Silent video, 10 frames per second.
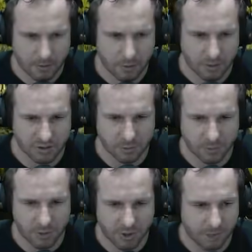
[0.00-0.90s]
Alright, so we've
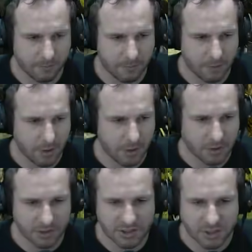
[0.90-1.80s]
got him.
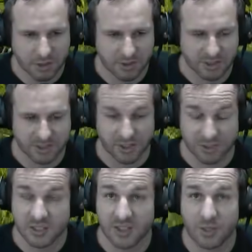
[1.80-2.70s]
This is the U6 dash. This
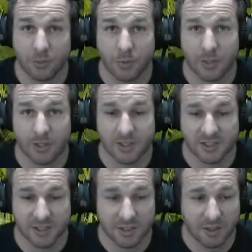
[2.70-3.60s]
is actually a pretty
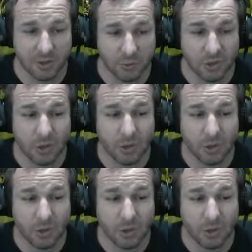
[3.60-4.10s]
contested area. We don't